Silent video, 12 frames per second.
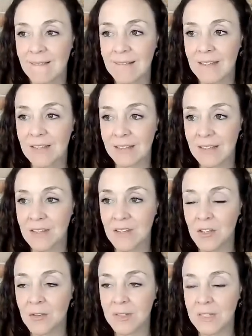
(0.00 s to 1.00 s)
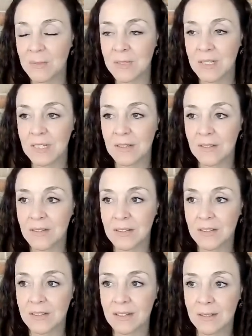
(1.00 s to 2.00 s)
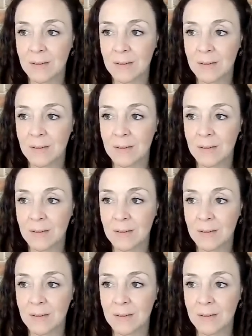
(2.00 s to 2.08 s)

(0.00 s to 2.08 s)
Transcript: because they knew deep down that